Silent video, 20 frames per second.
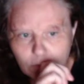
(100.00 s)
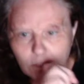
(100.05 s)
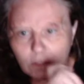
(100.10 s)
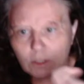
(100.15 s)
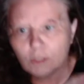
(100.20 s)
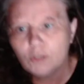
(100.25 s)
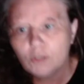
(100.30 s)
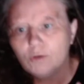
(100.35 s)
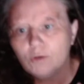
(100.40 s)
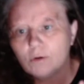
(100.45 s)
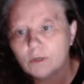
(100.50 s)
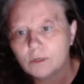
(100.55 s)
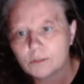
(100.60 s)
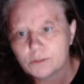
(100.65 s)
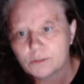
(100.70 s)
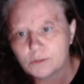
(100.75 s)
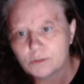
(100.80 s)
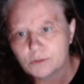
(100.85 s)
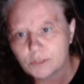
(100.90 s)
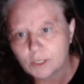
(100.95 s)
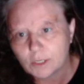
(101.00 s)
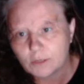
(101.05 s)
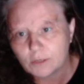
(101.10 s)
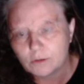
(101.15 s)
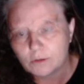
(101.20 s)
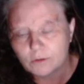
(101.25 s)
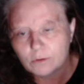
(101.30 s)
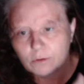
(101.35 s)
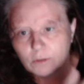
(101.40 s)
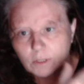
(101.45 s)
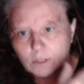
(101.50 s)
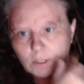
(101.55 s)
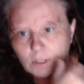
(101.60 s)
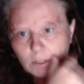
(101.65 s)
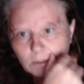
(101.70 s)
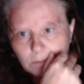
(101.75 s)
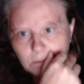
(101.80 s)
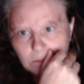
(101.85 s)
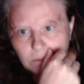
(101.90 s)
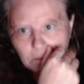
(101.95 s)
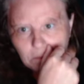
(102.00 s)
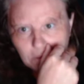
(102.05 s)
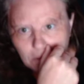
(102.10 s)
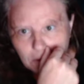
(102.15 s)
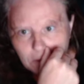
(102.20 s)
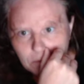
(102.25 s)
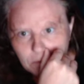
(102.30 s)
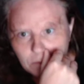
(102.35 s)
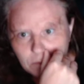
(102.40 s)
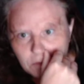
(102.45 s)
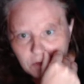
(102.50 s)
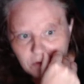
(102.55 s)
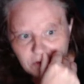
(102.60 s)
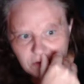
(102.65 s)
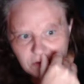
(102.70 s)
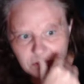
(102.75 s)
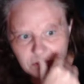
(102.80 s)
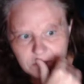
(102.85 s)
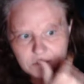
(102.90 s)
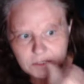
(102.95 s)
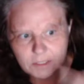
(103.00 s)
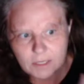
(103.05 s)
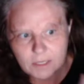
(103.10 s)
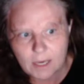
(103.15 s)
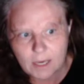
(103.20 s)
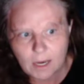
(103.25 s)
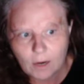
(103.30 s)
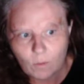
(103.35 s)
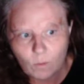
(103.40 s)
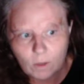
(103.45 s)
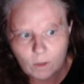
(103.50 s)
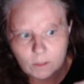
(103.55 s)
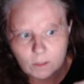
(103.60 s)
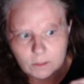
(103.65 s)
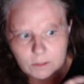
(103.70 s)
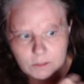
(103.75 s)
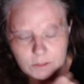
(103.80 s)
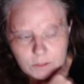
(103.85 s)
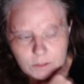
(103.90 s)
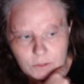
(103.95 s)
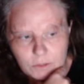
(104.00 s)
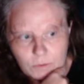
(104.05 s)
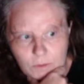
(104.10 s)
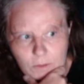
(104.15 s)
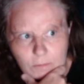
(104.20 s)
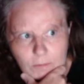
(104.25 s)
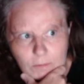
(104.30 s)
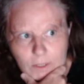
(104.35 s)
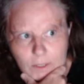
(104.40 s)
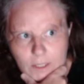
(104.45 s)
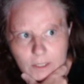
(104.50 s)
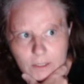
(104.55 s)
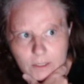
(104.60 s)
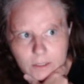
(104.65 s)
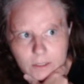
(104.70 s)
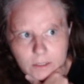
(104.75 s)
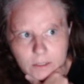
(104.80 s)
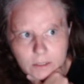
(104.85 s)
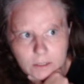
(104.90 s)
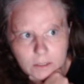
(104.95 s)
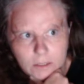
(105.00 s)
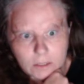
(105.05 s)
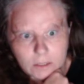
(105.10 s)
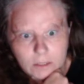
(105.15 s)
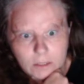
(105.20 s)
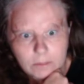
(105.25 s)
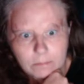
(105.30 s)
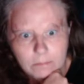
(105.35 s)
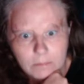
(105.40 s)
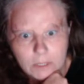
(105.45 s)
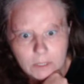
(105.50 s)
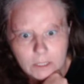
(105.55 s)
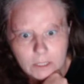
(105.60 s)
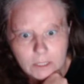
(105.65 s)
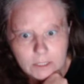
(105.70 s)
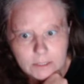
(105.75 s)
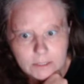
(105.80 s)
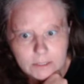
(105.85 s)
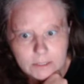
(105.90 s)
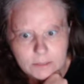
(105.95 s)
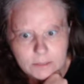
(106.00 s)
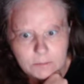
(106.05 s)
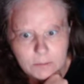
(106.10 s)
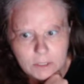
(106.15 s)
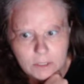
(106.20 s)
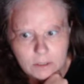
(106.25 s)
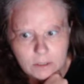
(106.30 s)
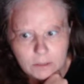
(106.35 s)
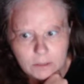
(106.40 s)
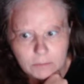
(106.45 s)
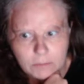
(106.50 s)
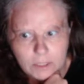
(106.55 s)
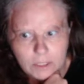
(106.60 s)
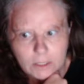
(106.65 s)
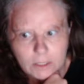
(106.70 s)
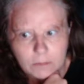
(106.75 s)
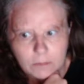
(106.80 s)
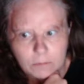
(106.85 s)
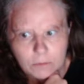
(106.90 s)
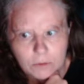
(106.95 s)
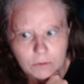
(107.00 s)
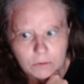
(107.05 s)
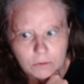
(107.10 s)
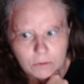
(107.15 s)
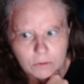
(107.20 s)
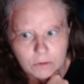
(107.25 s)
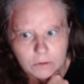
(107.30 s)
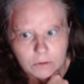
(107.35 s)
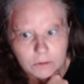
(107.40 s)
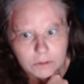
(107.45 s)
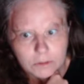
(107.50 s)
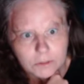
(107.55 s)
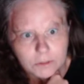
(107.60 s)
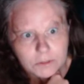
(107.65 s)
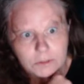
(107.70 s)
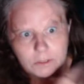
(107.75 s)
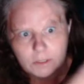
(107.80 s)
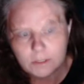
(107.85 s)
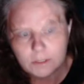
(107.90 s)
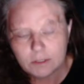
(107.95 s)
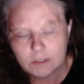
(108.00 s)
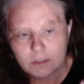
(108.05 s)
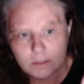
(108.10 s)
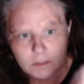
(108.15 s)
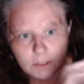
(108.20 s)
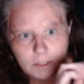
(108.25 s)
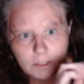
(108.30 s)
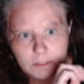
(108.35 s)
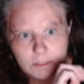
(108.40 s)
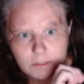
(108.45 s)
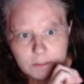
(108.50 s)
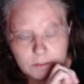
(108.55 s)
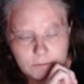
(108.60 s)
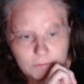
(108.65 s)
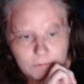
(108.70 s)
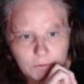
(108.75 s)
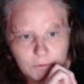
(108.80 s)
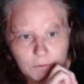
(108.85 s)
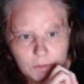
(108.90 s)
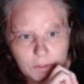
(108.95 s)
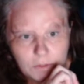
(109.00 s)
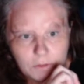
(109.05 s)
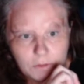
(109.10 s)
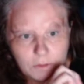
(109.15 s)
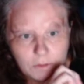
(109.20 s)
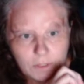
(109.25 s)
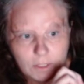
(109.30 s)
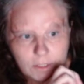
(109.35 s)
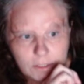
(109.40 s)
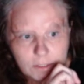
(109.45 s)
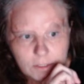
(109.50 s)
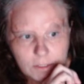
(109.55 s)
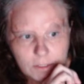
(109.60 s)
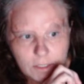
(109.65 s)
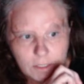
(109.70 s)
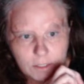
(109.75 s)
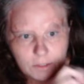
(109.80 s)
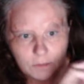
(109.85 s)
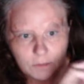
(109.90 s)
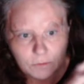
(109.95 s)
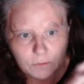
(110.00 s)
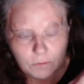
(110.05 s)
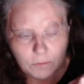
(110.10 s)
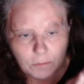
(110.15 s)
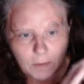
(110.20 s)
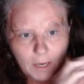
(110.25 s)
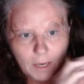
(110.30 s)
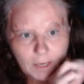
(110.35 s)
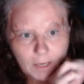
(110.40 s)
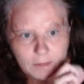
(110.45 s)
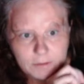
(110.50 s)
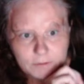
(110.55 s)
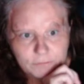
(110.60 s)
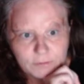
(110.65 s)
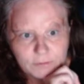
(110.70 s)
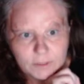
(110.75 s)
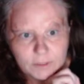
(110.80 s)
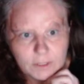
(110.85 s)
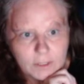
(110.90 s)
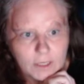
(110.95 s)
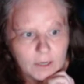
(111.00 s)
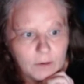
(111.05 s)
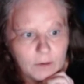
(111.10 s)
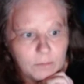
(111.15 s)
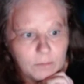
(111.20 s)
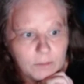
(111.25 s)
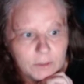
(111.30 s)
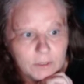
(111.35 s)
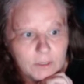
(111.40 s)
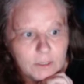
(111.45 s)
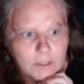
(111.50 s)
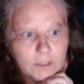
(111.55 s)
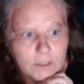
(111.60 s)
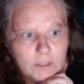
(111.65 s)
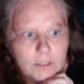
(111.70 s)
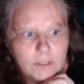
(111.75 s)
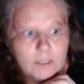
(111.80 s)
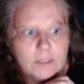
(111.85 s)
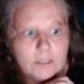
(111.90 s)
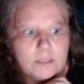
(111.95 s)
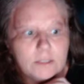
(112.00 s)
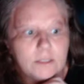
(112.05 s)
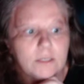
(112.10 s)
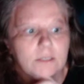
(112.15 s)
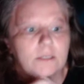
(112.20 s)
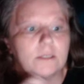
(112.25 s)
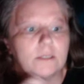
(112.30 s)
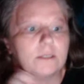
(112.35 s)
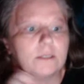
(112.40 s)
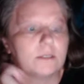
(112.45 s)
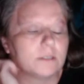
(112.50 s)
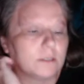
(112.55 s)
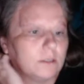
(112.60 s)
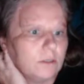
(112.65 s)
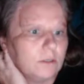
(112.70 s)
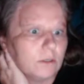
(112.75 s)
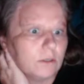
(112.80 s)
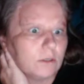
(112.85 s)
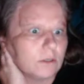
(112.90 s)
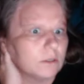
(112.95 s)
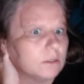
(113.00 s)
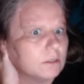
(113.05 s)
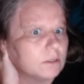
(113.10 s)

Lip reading: You can also check your computer to see how well it's doing. My speed on my computer it says is very good. I did not do the math to find out, but it says it's good.